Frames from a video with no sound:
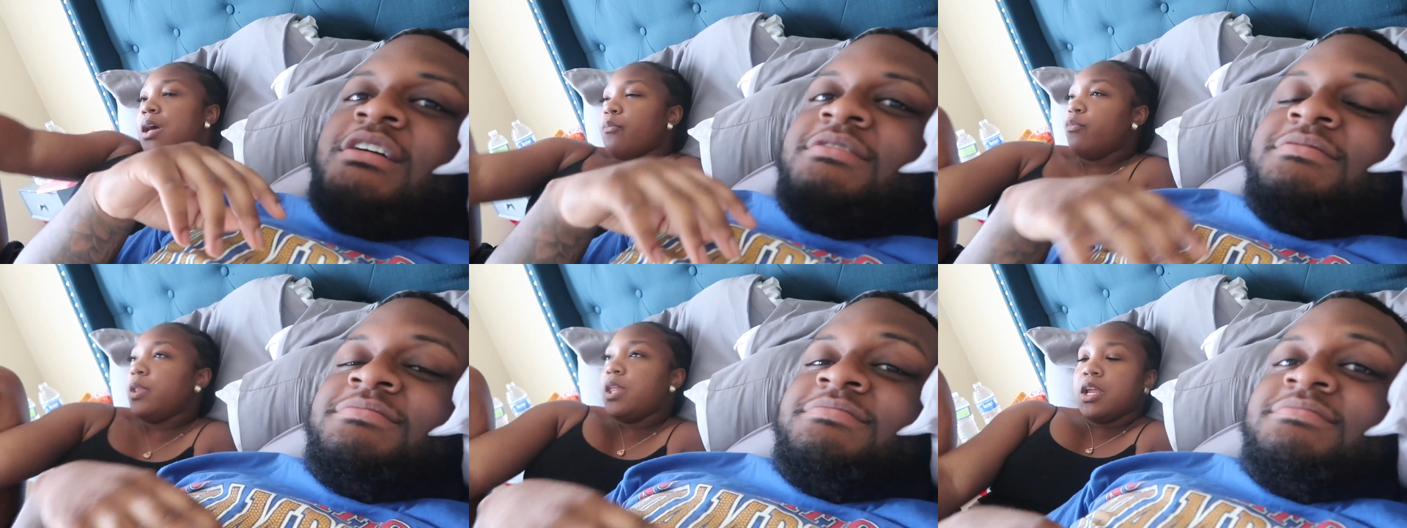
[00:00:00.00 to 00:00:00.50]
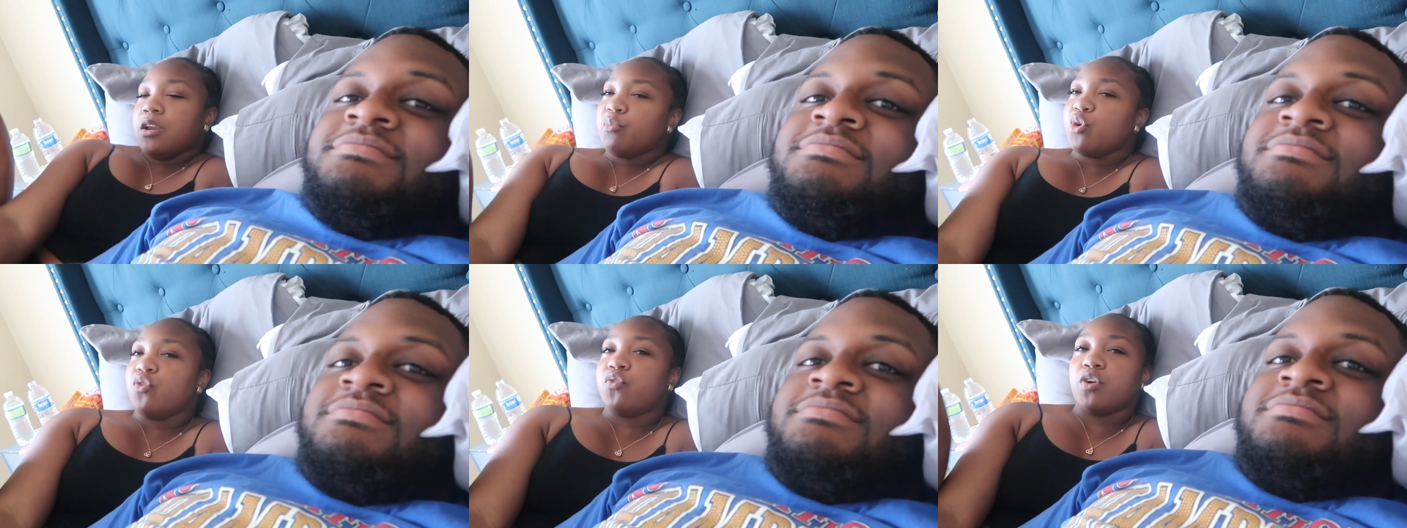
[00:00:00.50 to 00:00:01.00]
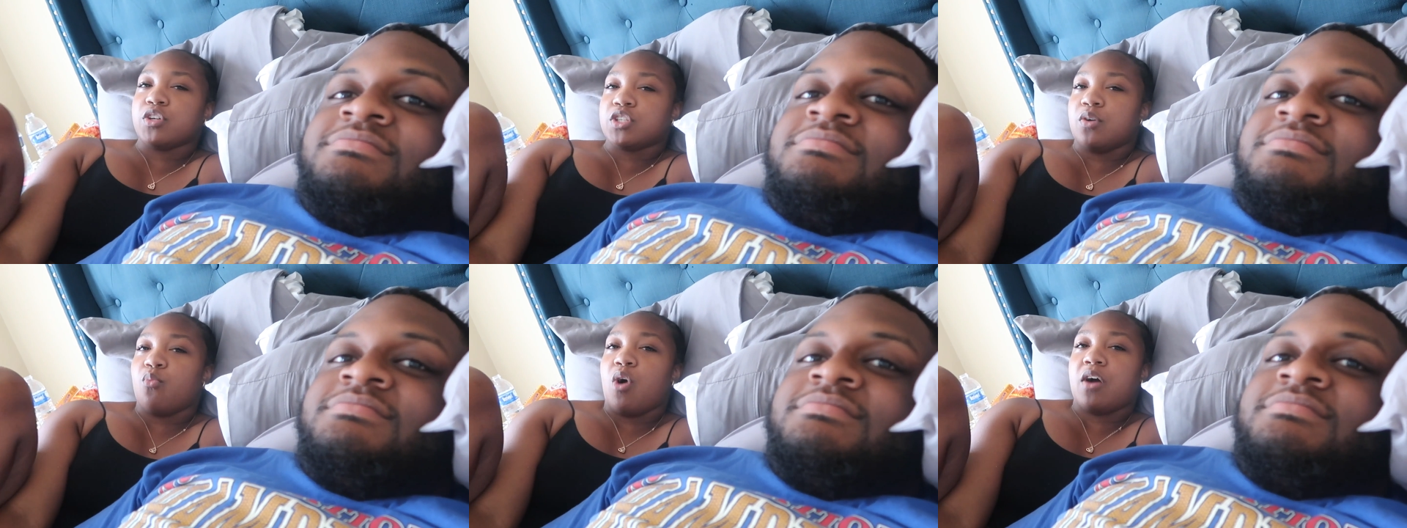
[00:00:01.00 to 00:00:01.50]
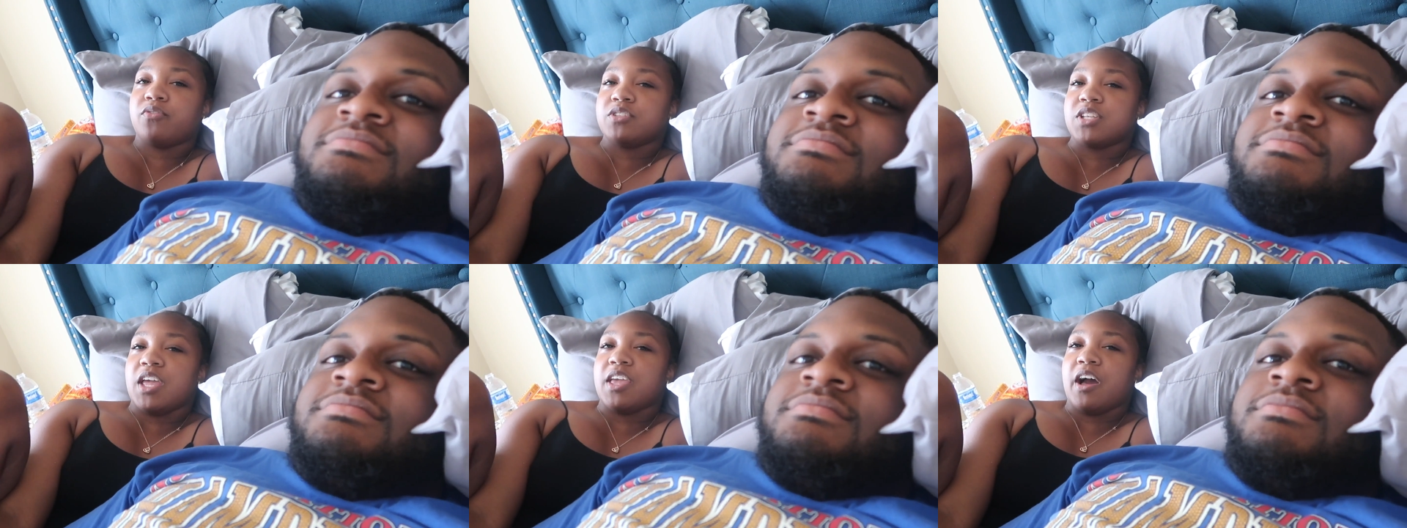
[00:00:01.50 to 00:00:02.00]
Speaker 1: Because I'm really in the mood for some
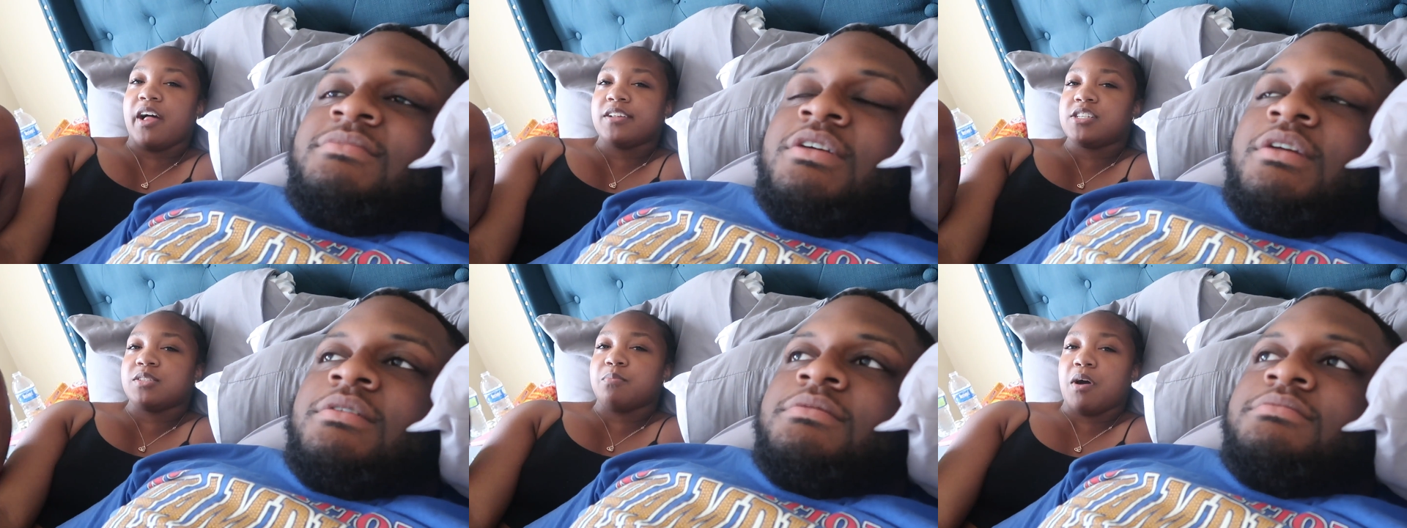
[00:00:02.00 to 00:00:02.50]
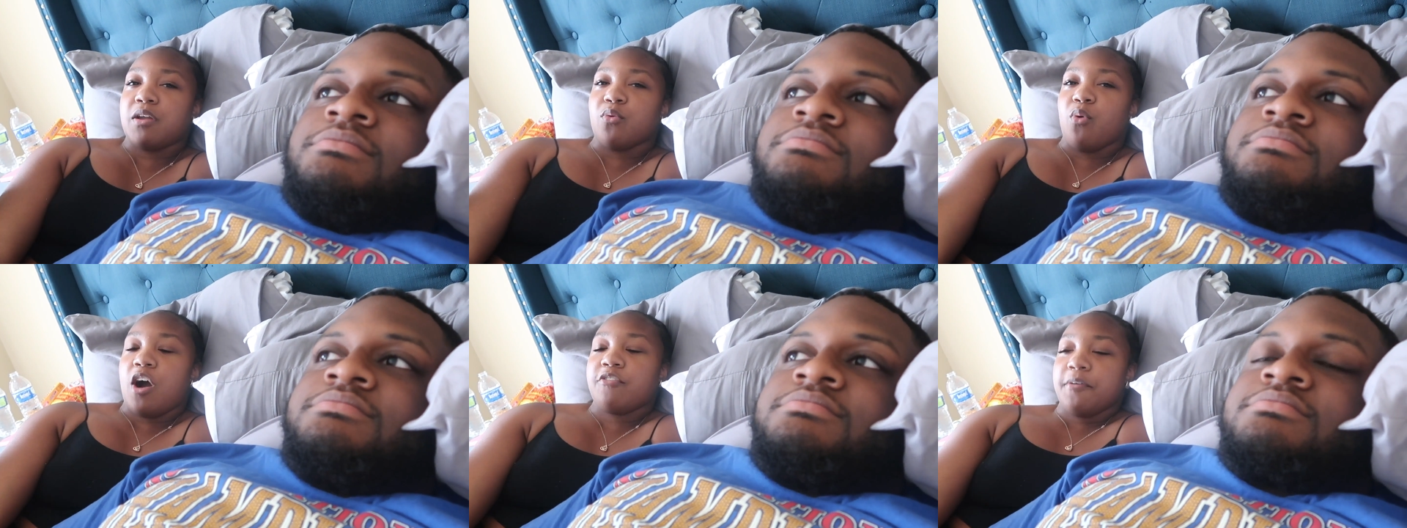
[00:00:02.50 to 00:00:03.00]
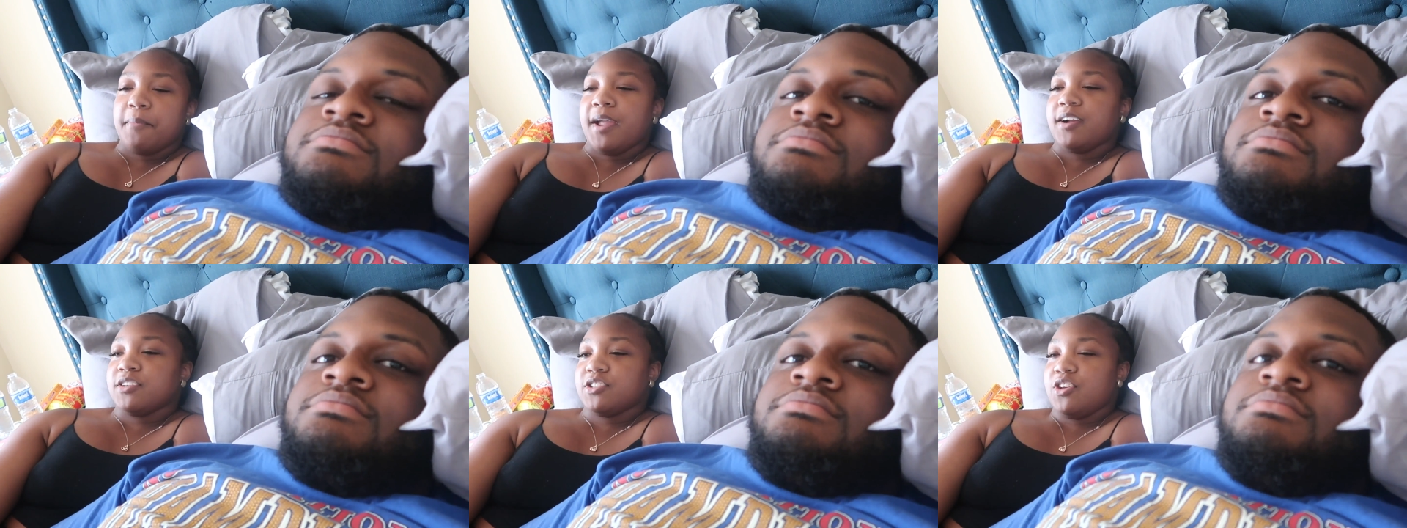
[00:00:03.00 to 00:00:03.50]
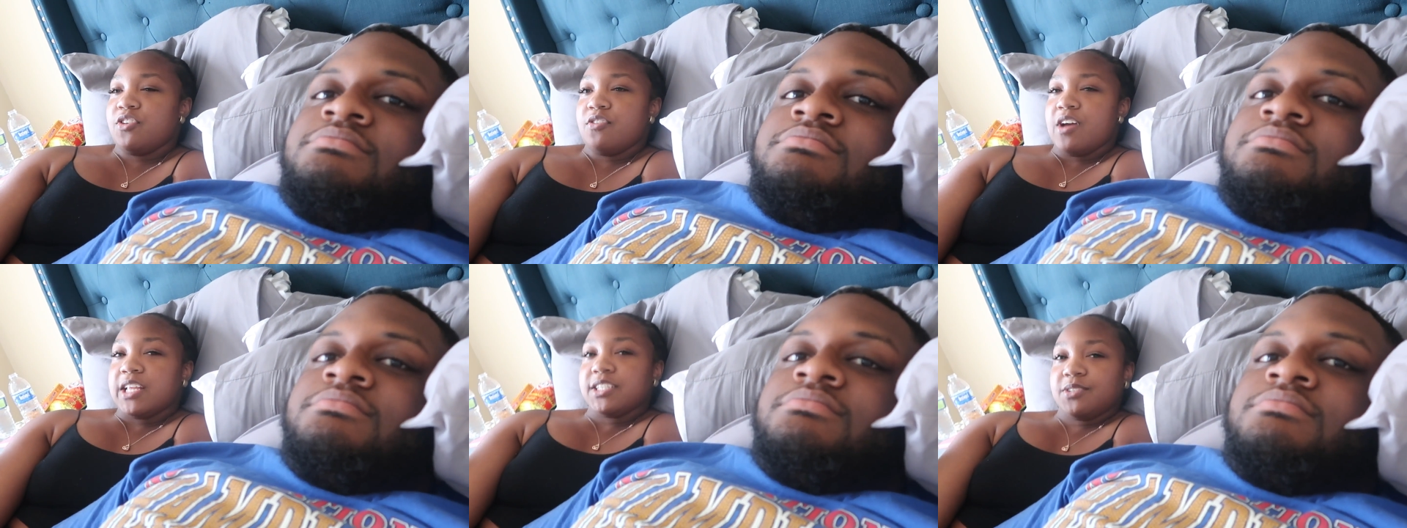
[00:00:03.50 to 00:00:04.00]
waffles, and y'all, I just bought a waffle maker, so
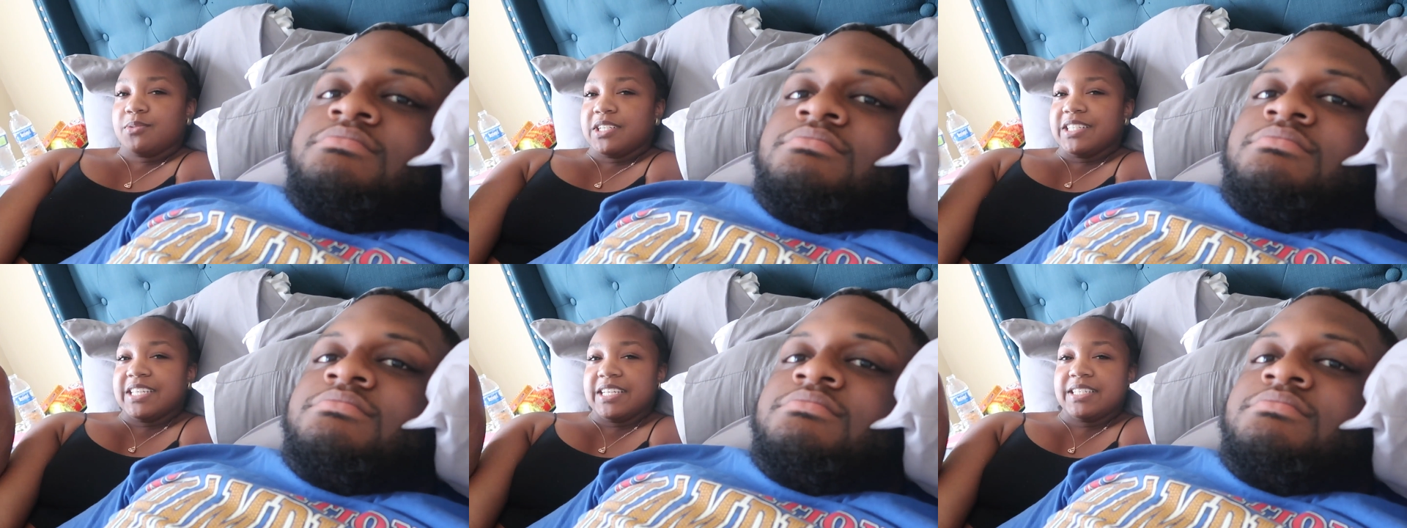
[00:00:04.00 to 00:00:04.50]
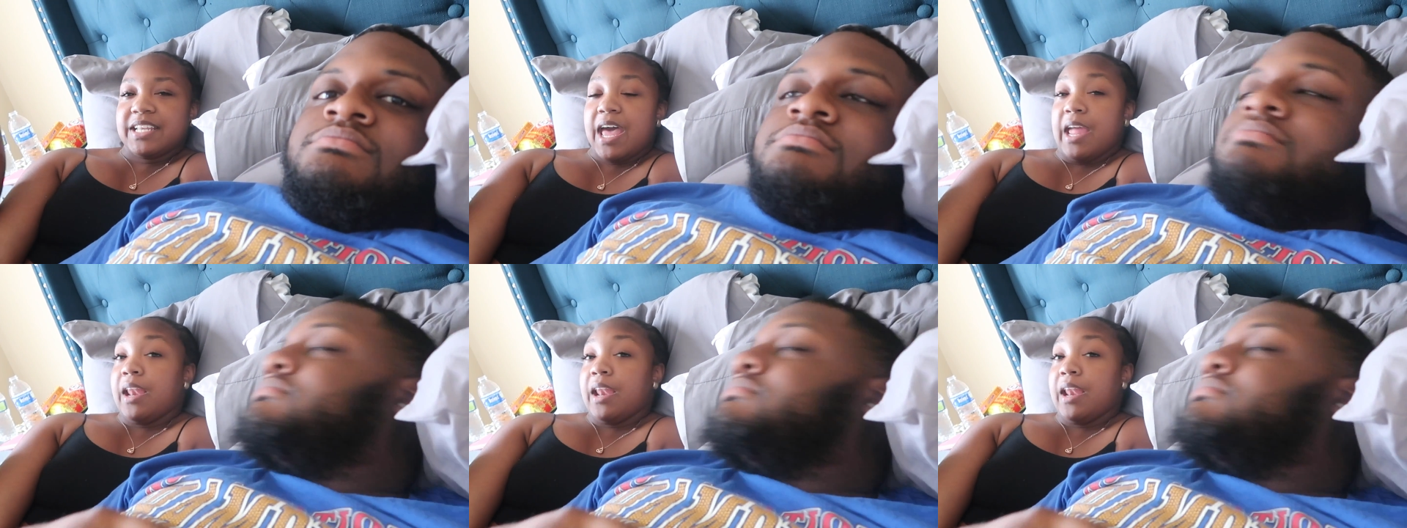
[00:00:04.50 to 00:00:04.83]
you know, I just want to test it out.